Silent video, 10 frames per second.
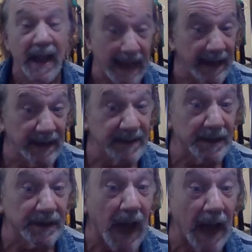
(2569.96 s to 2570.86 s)
It is
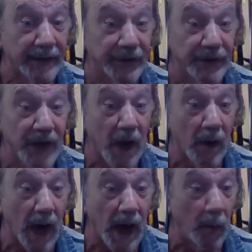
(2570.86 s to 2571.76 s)
a lot.
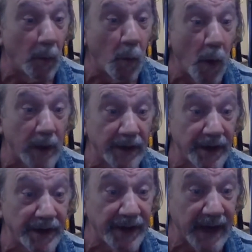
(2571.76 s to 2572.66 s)
One of the
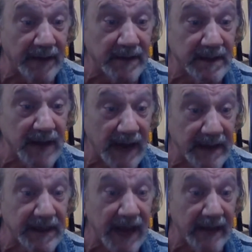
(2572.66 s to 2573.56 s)
things is I
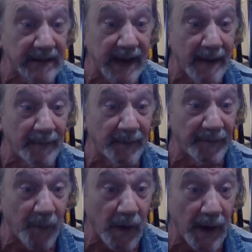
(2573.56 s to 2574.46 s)
sat down
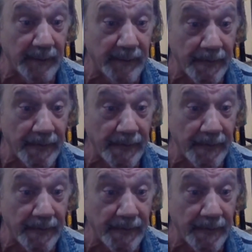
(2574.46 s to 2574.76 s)
before I